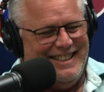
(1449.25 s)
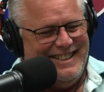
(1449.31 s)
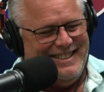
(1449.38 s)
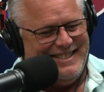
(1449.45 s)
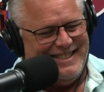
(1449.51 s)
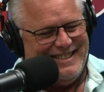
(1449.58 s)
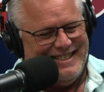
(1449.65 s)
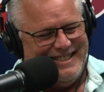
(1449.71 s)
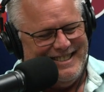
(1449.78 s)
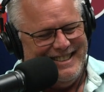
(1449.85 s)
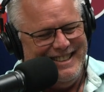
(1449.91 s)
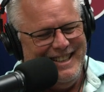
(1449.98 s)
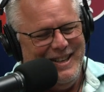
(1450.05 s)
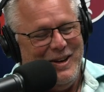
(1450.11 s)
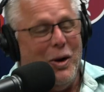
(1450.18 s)
that's for
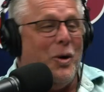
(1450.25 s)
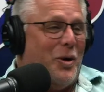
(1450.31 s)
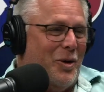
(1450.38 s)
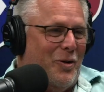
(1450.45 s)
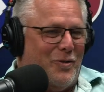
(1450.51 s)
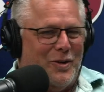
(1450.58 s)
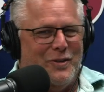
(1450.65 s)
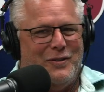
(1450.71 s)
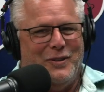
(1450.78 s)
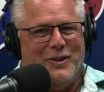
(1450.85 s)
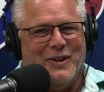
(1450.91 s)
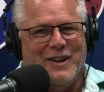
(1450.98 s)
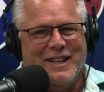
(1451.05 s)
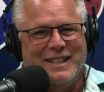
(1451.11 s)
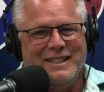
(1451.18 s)
sure or over in
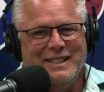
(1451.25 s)
florida